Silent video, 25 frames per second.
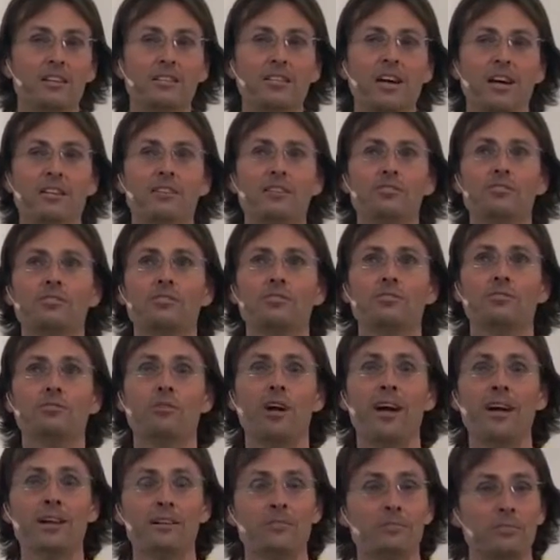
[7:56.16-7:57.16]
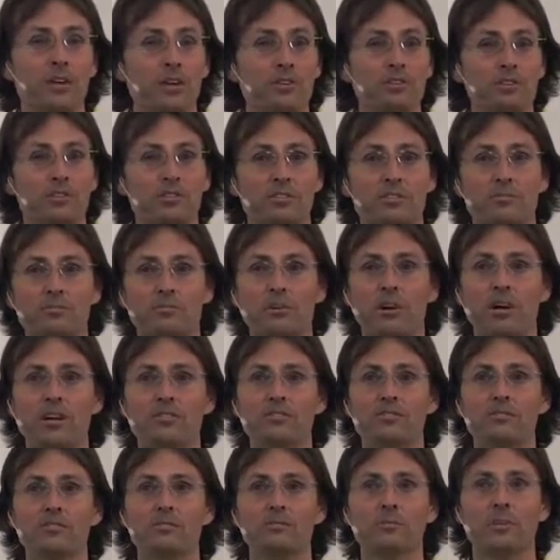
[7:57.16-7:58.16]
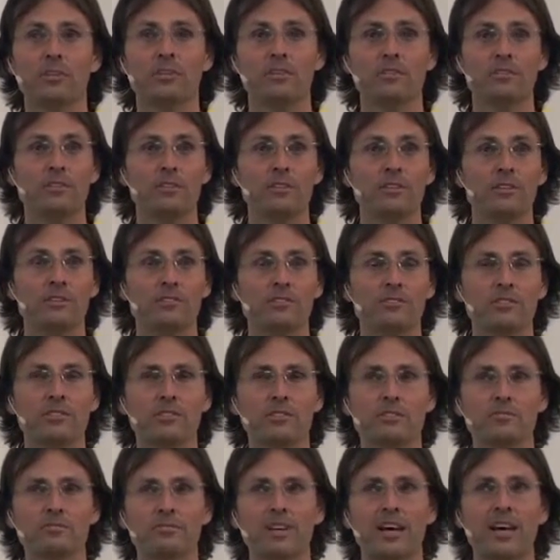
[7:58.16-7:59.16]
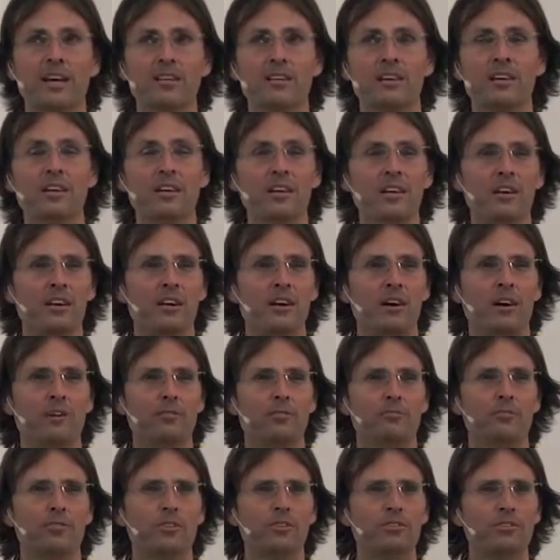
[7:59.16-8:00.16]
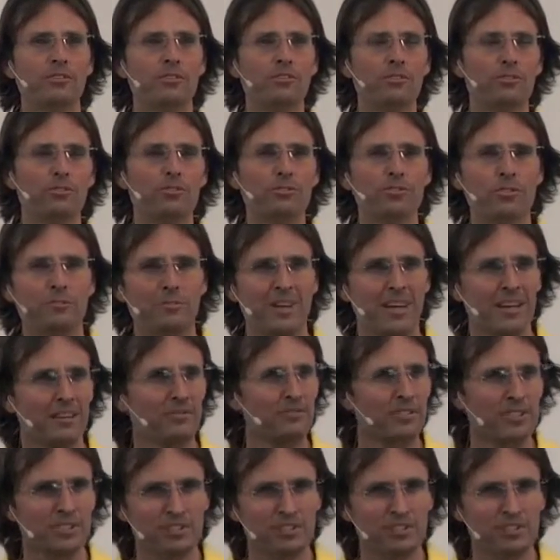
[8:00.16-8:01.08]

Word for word: like there's a great emotion that rises in when you th- consider your father of huge amount of